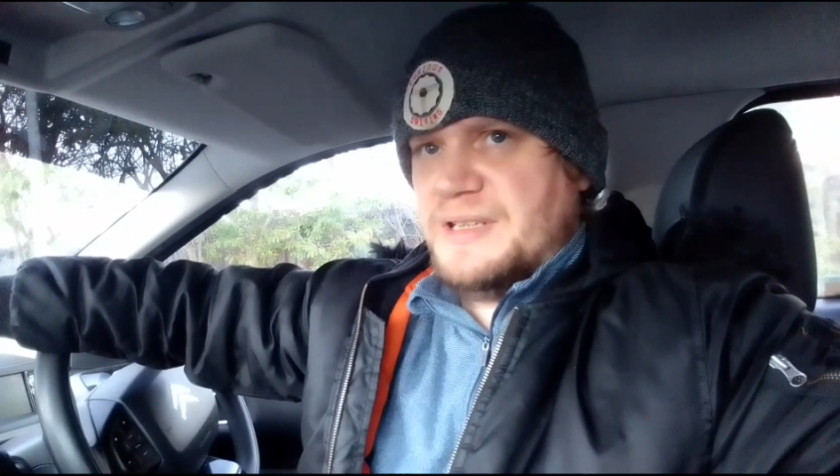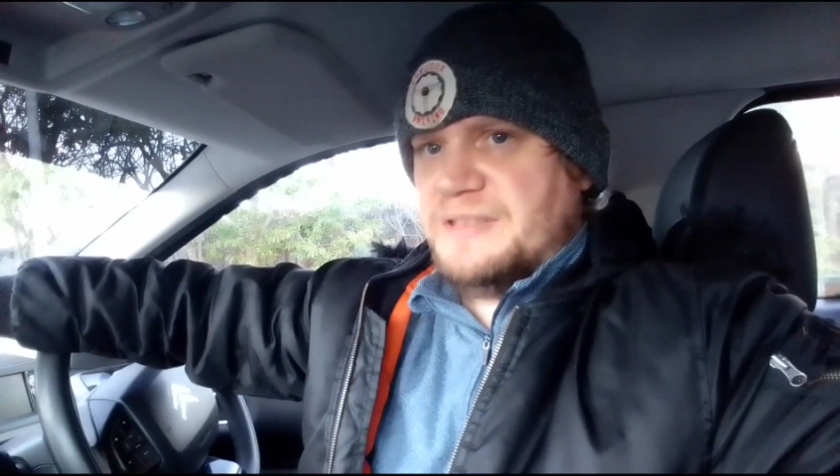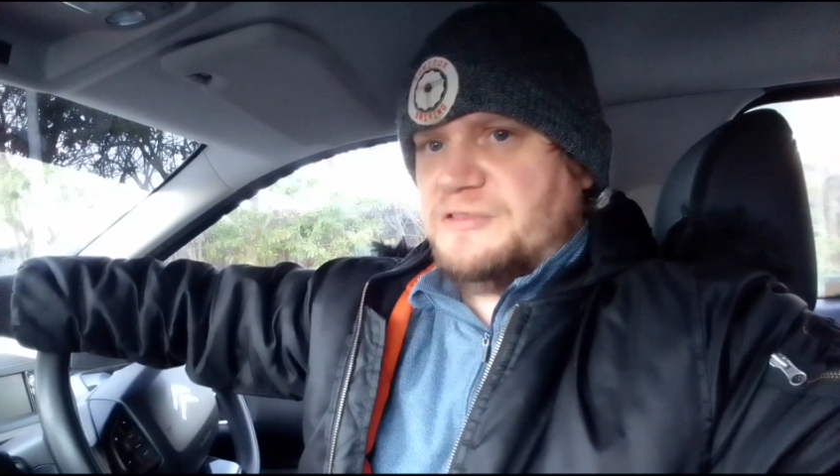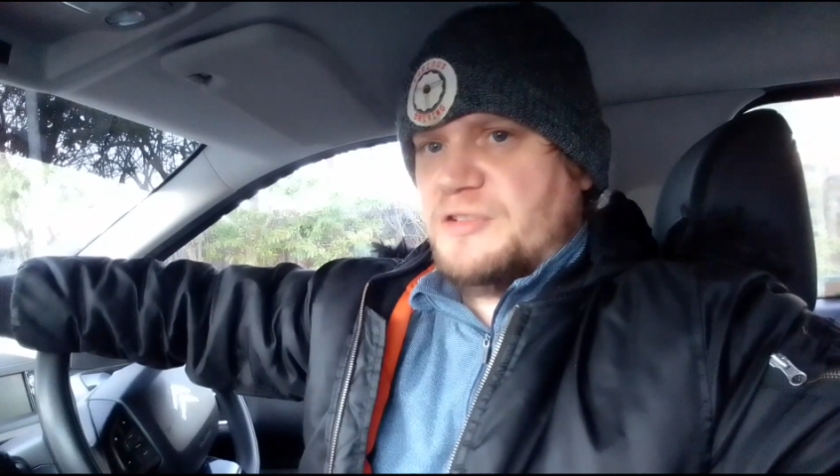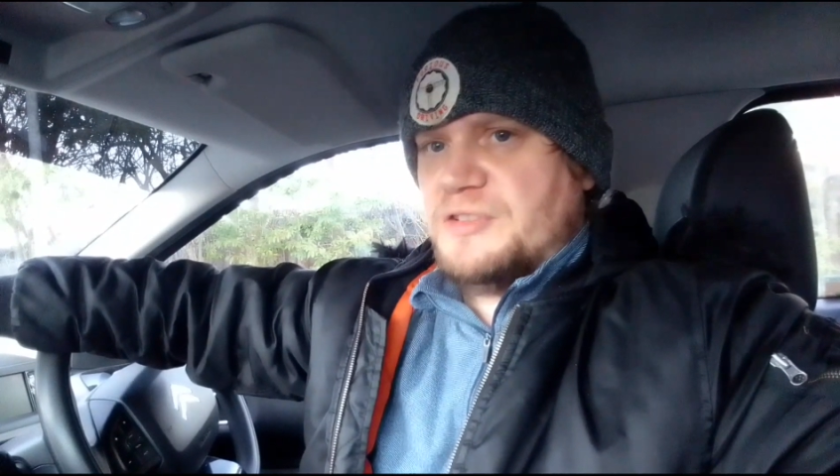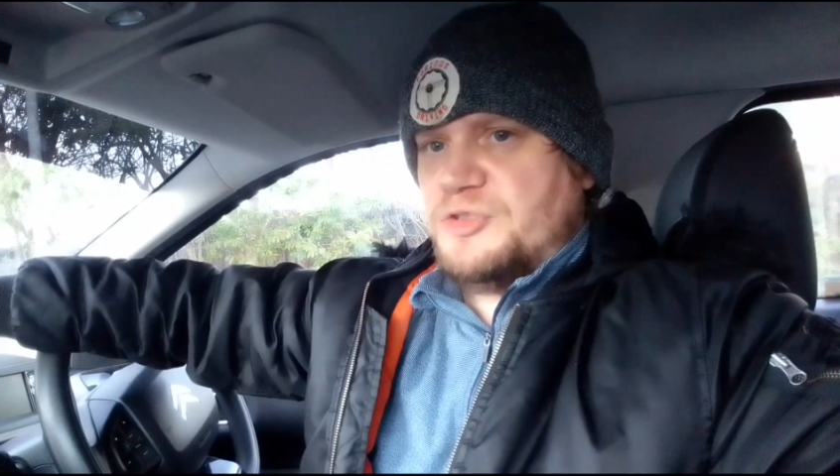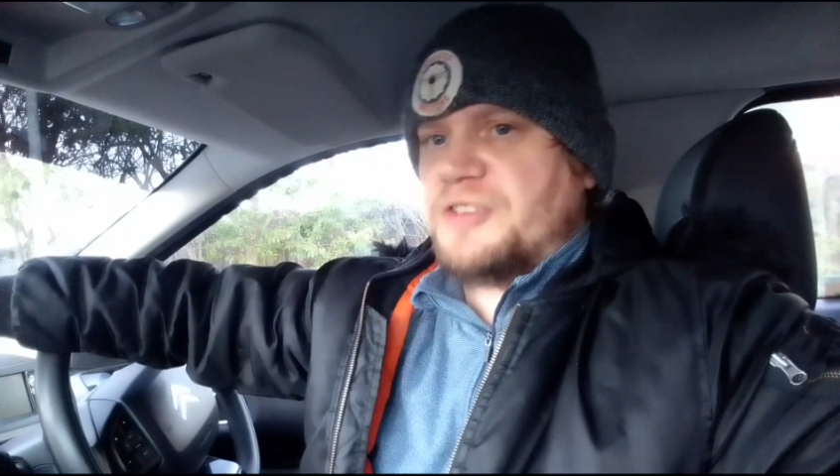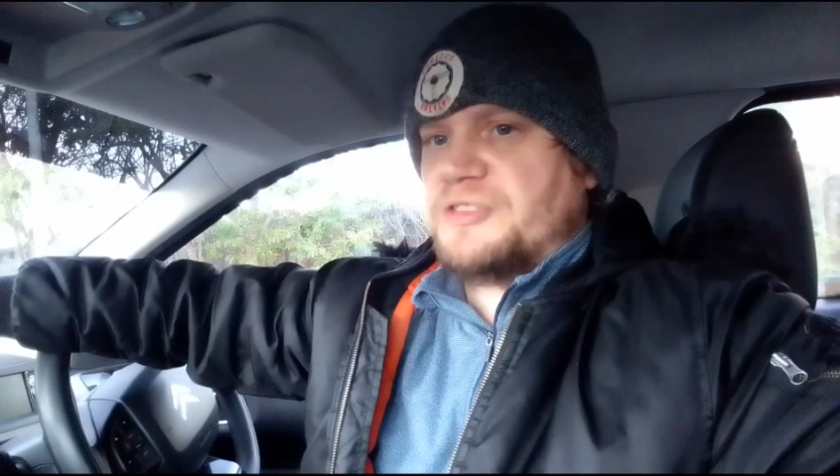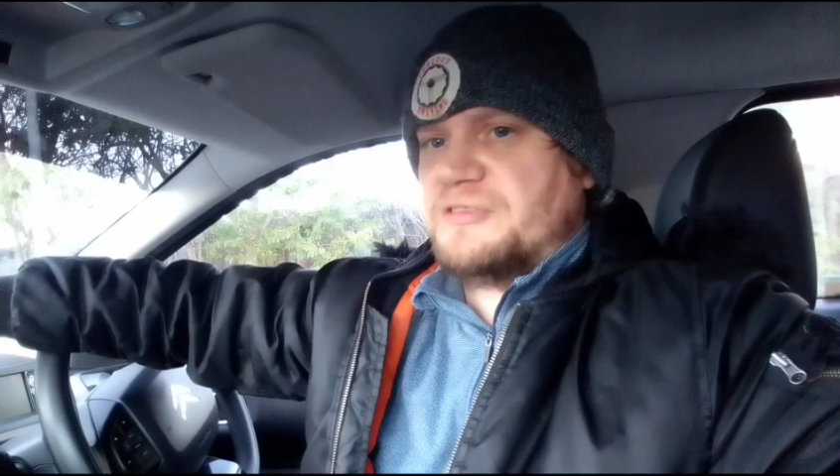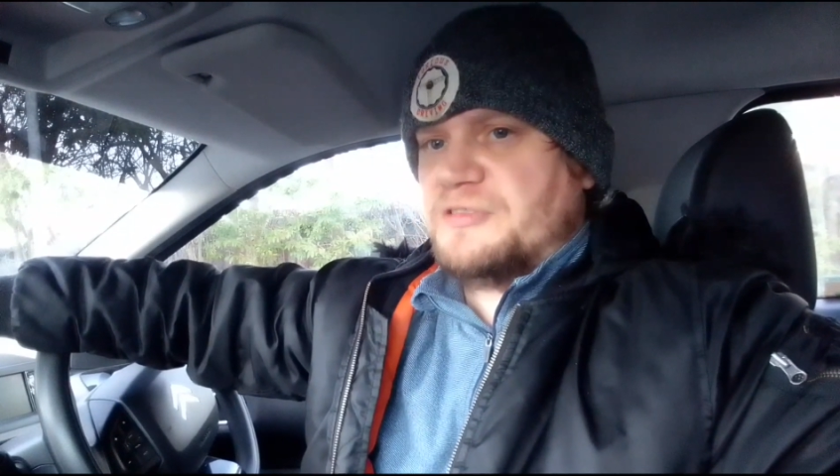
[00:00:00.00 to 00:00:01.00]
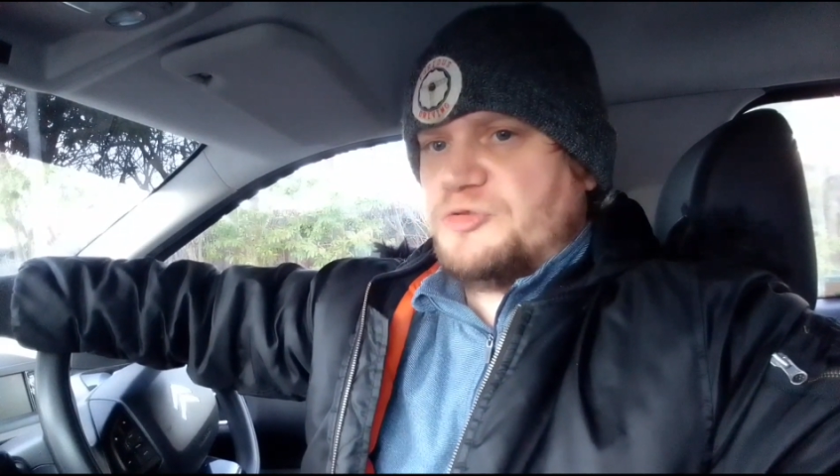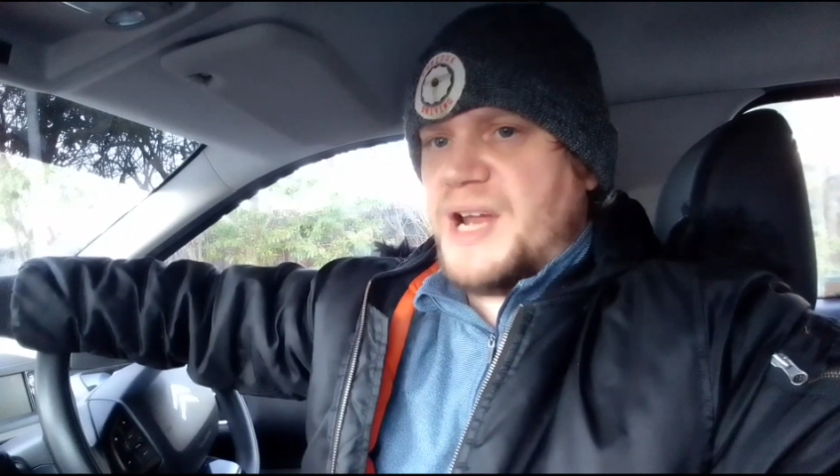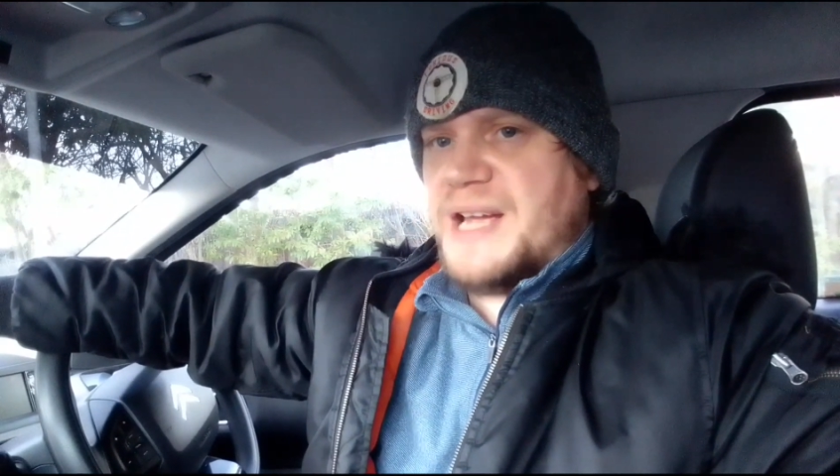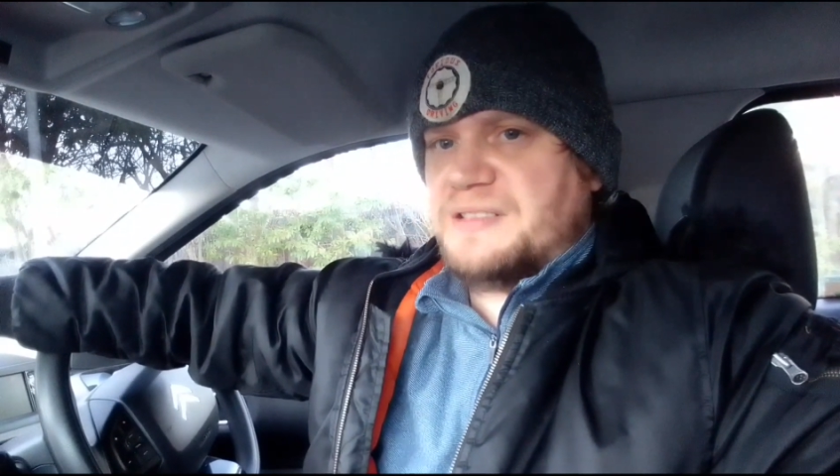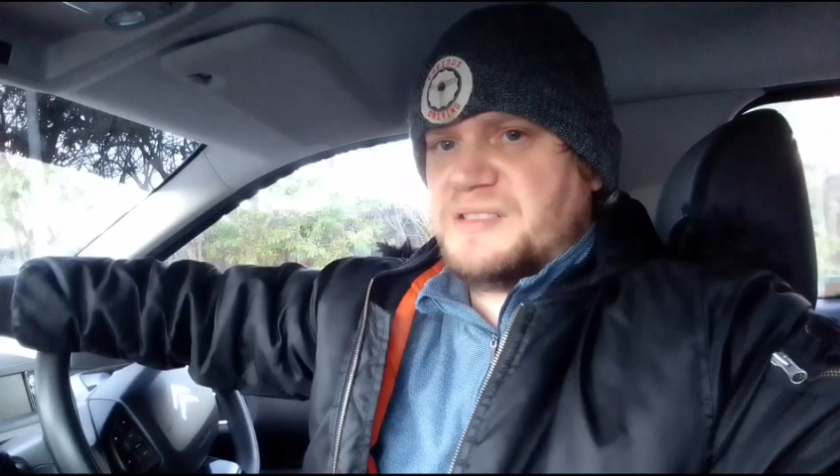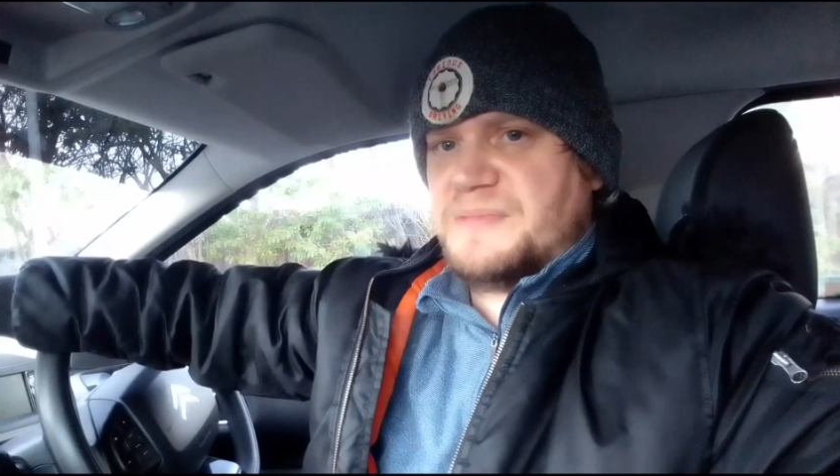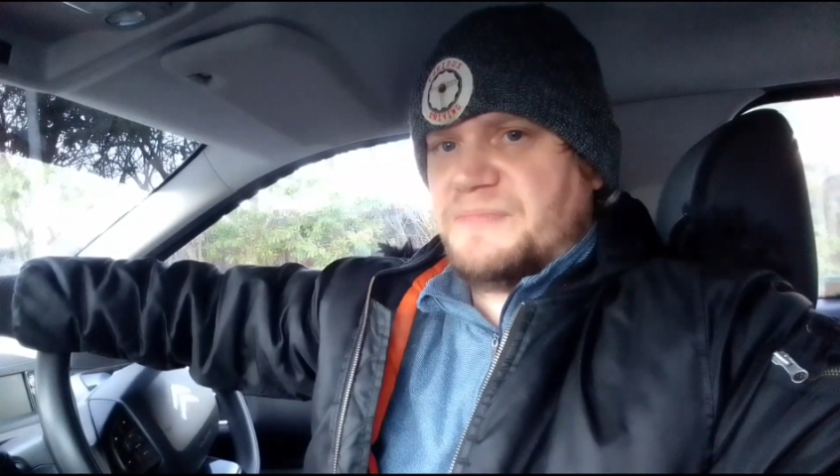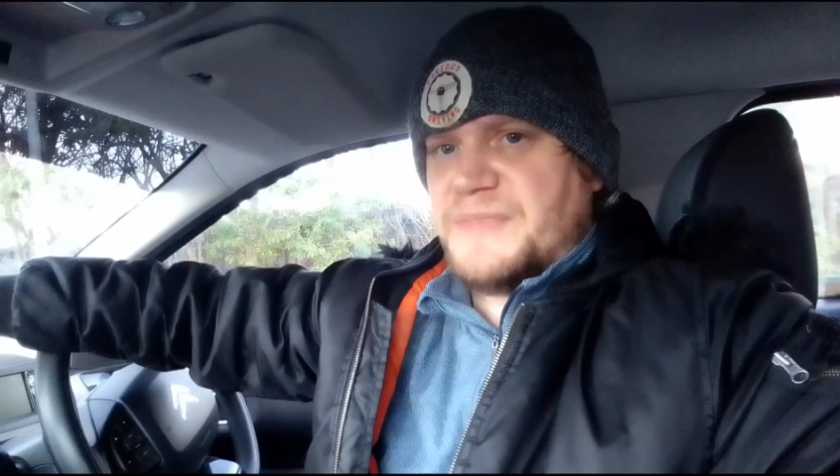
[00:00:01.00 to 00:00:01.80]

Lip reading: it sort of judders or drags.